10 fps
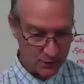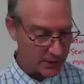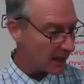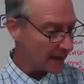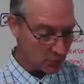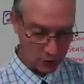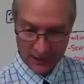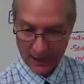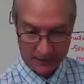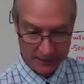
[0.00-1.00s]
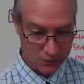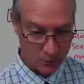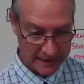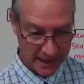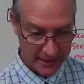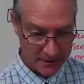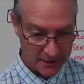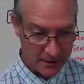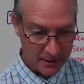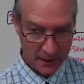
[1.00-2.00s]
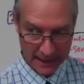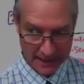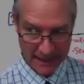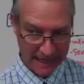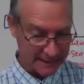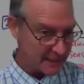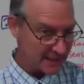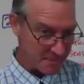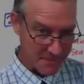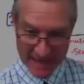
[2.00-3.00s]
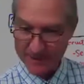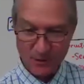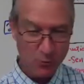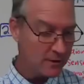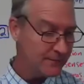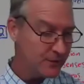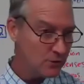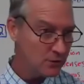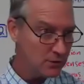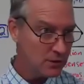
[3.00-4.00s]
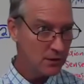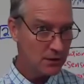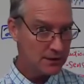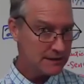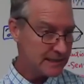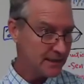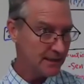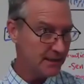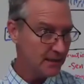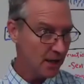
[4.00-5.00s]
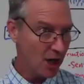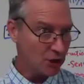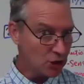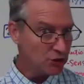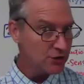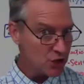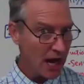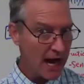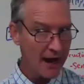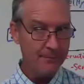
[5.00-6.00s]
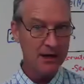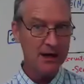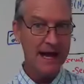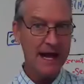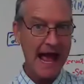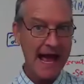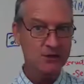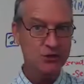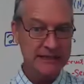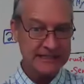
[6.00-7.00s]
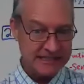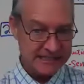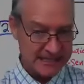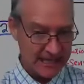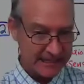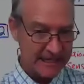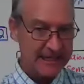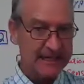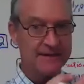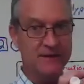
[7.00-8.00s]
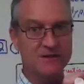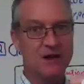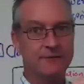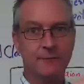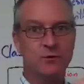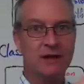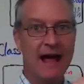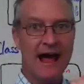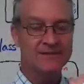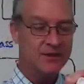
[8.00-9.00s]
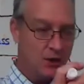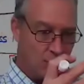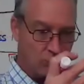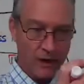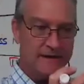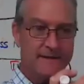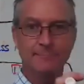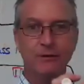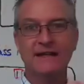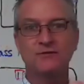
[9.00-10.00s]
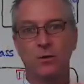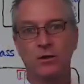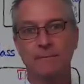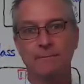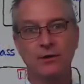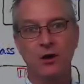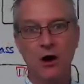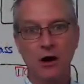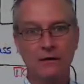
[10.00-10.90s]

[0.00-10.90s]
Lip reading: it. I looked at it this weekend. And I think maybe one of you did a good job at actually sticking in the stuff from class right in the place where it belonged.